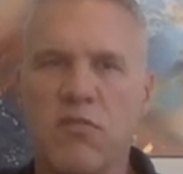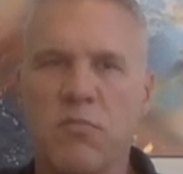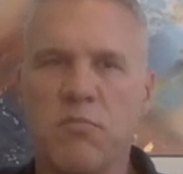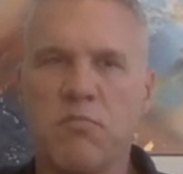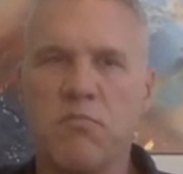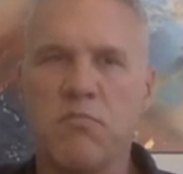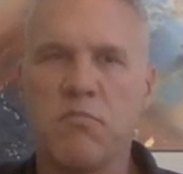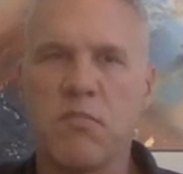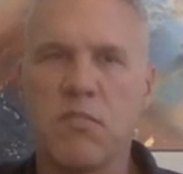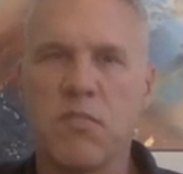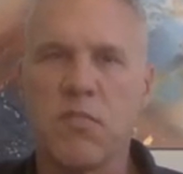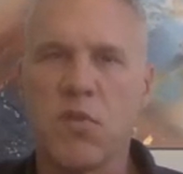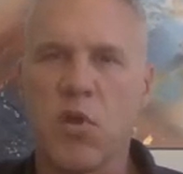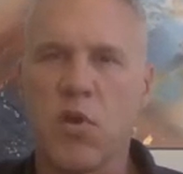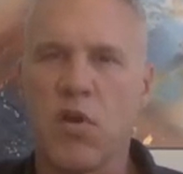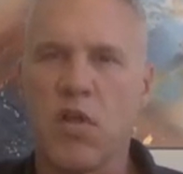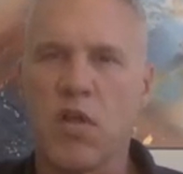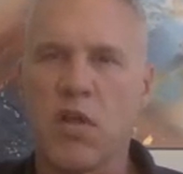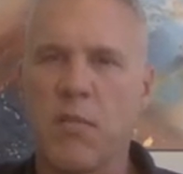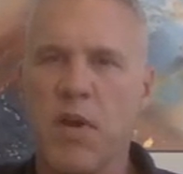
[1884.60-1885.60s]
just
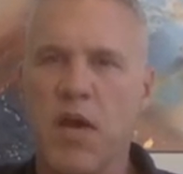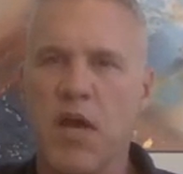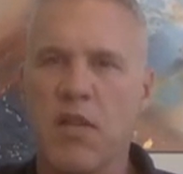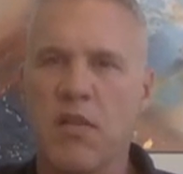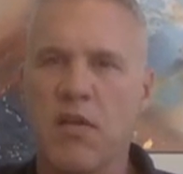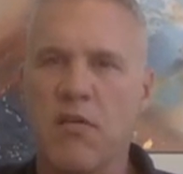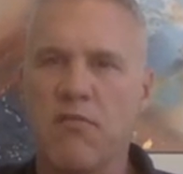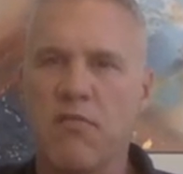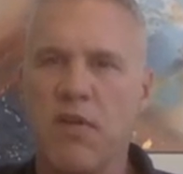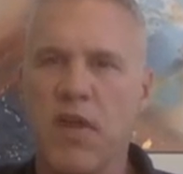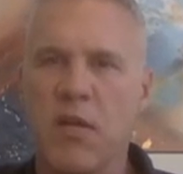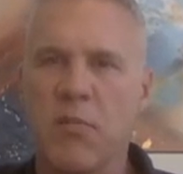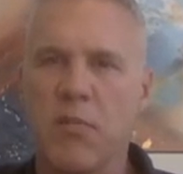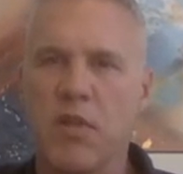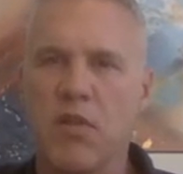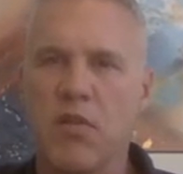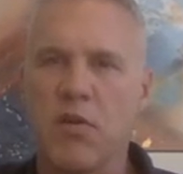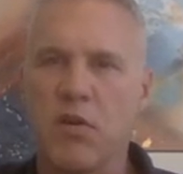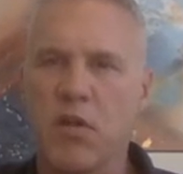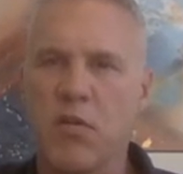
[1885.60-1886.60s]
learning about their
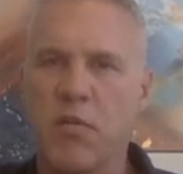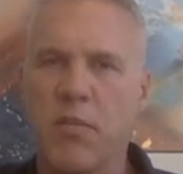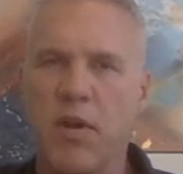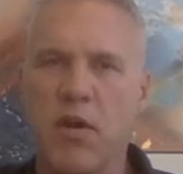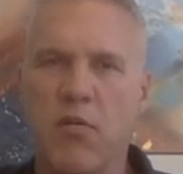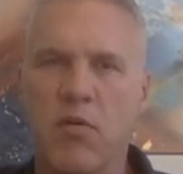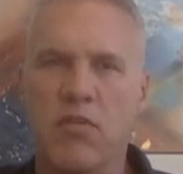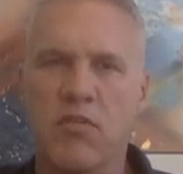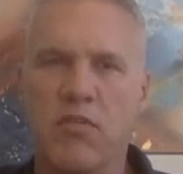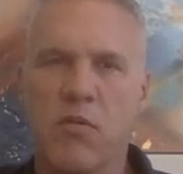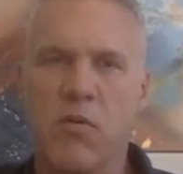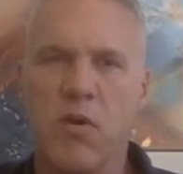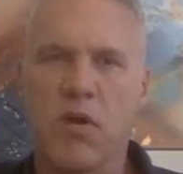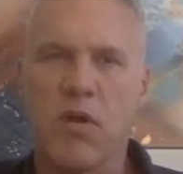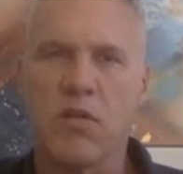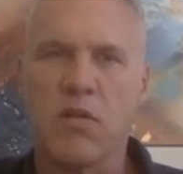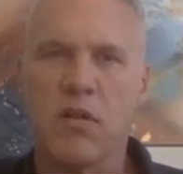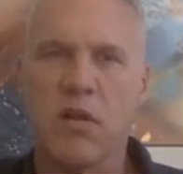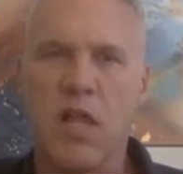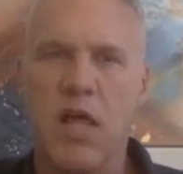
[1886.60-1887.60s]
family, learning about what's
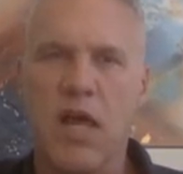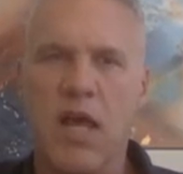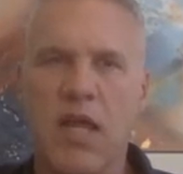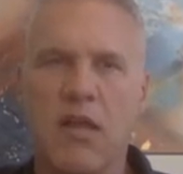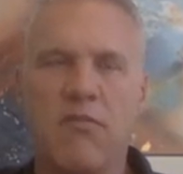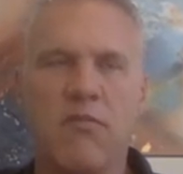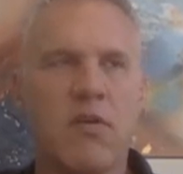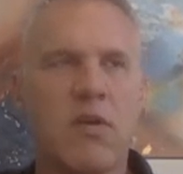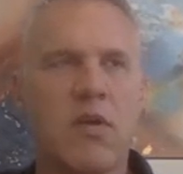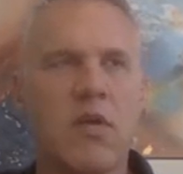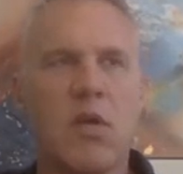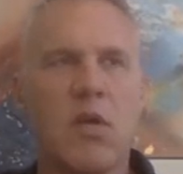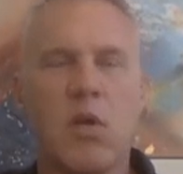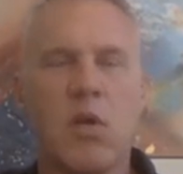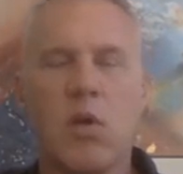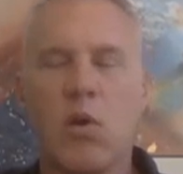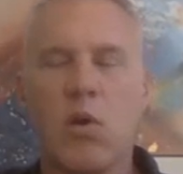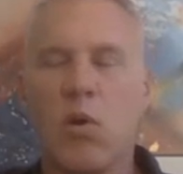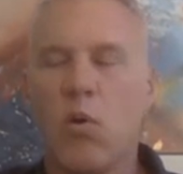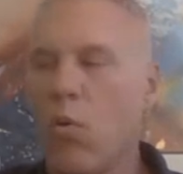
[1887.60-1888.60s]
going on in their life,
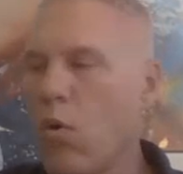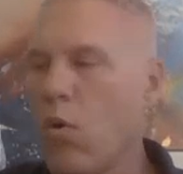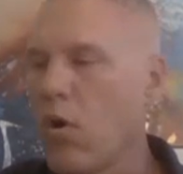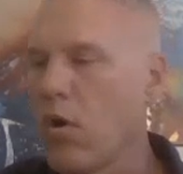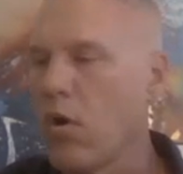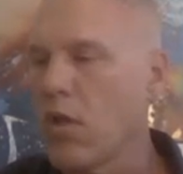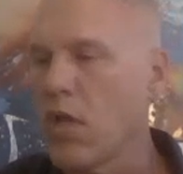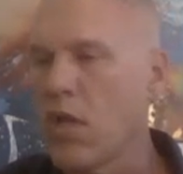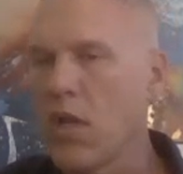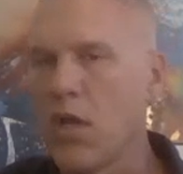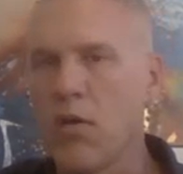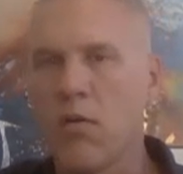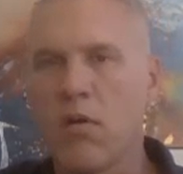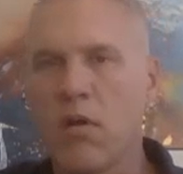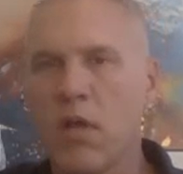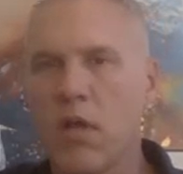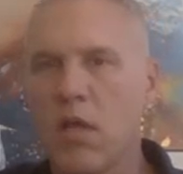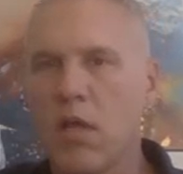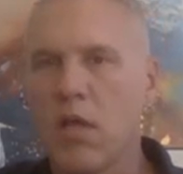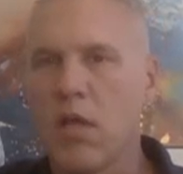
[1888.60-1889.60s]
or, you
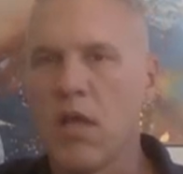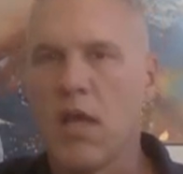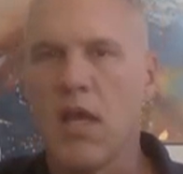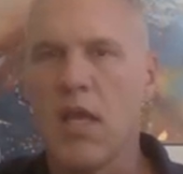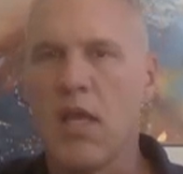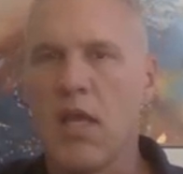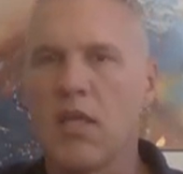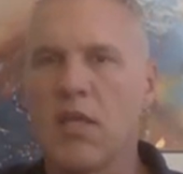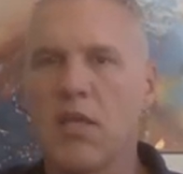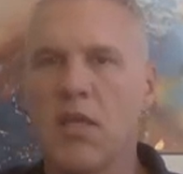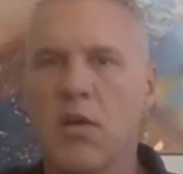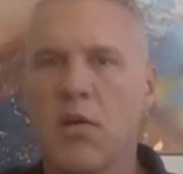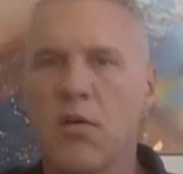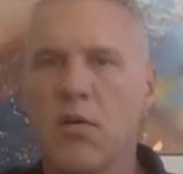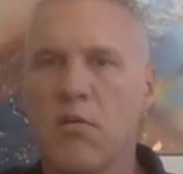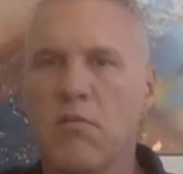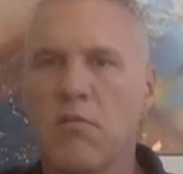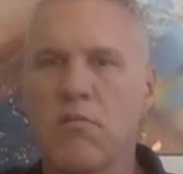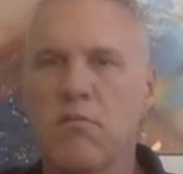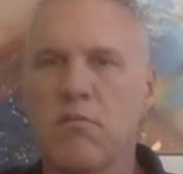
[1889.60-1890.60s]
know, hey, you
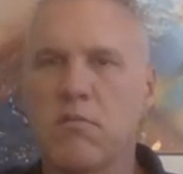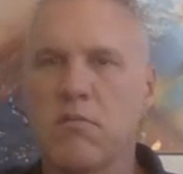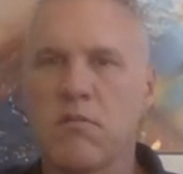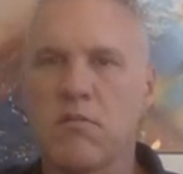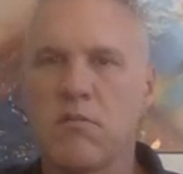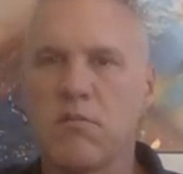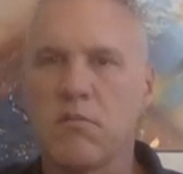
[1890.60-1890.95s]
know,